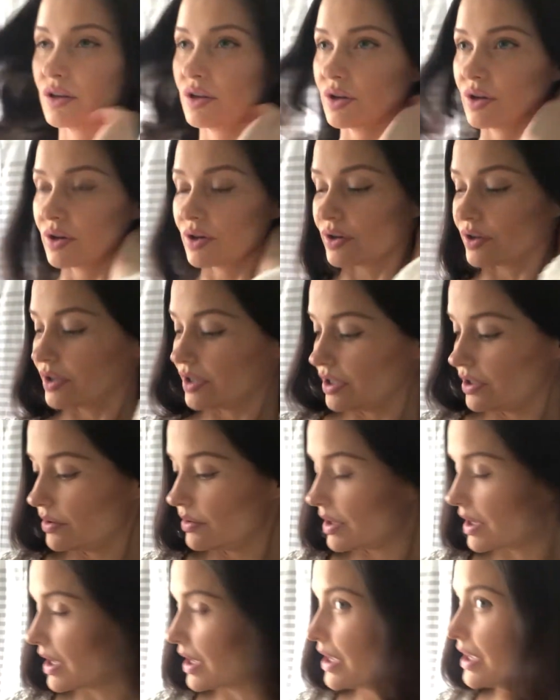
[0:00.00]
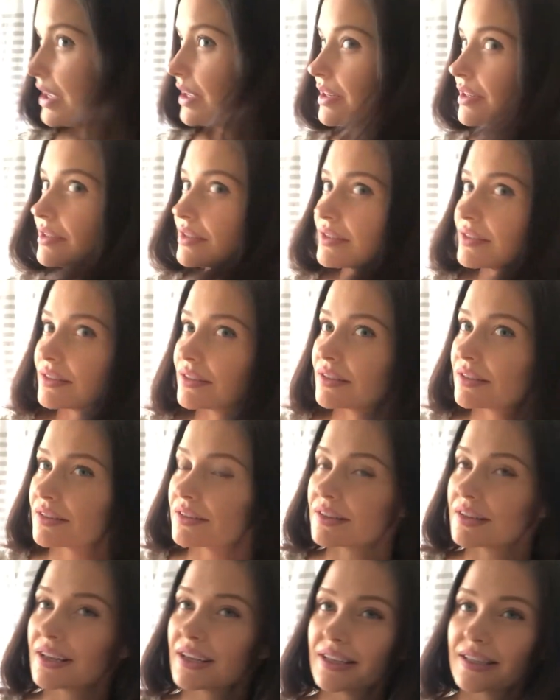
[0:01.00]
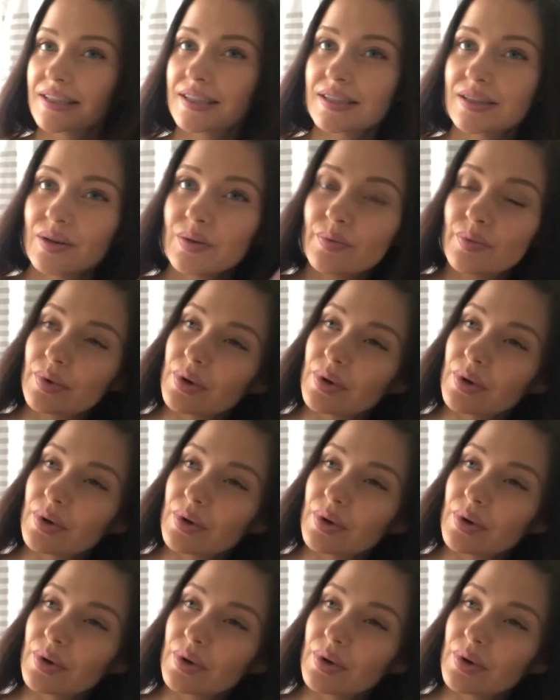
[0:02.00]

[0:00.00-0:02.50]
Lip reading: curl you get. It's so